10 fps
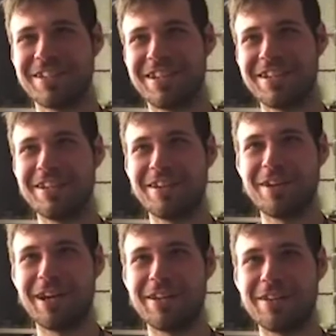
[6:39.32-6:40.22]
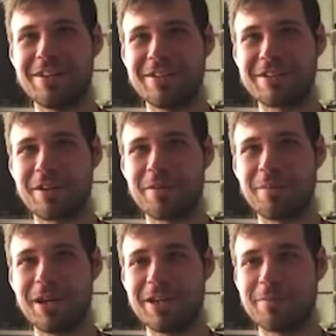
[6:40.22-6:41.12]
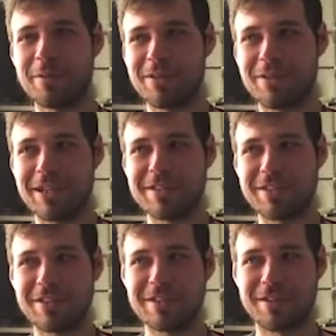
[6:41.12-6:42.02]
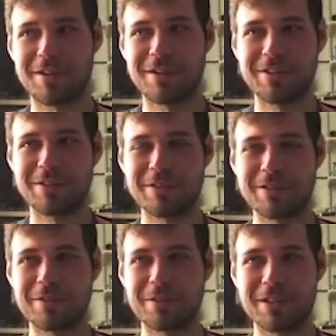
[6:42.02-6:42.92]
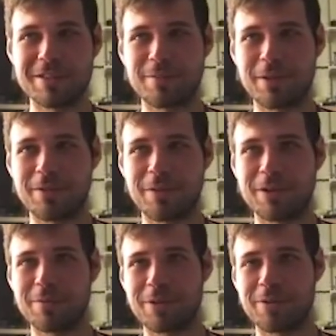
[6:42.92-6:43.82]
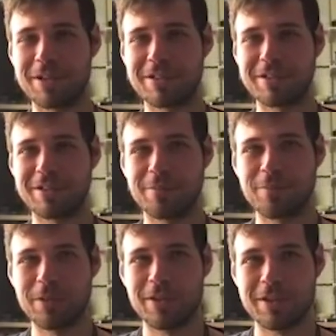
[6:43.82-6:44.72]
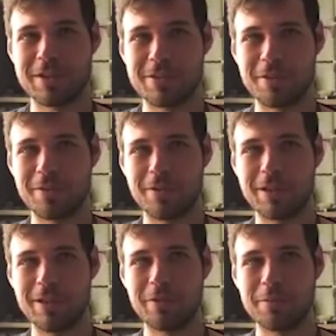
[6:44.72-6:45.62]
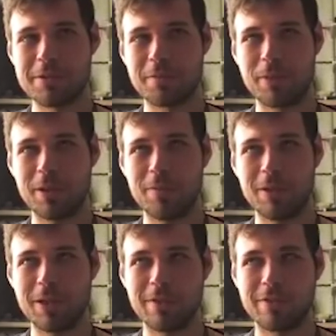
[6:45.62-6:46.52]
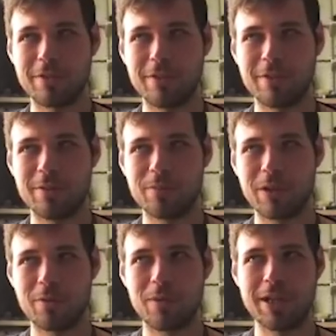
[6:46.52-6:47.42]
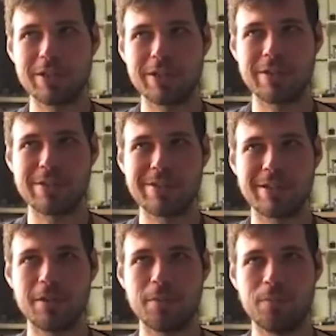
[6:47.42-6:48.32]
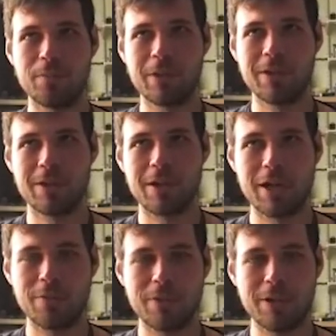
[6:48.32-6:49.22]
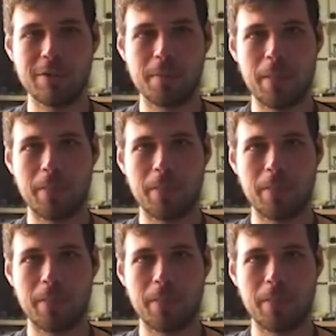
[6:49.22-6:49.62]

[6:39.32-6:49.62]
uh, you know had a sharp mind, but as to his heart and to his soul, it's a very very different question. So in terms of pivoting to arranging the scene, often